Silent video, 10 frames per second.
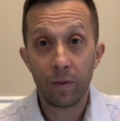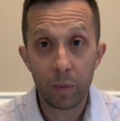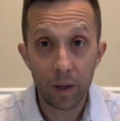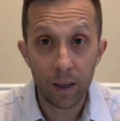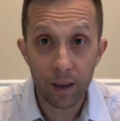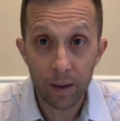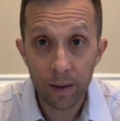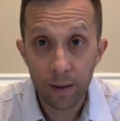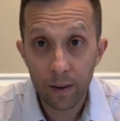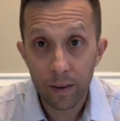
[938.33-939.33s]
been
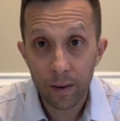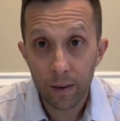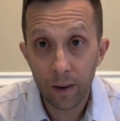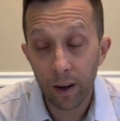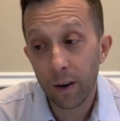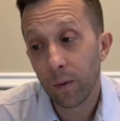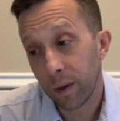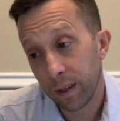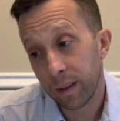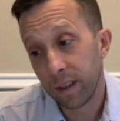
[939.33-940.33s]
on
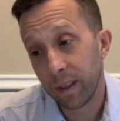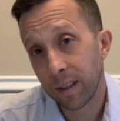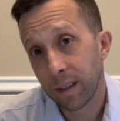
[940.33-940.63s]
one of these.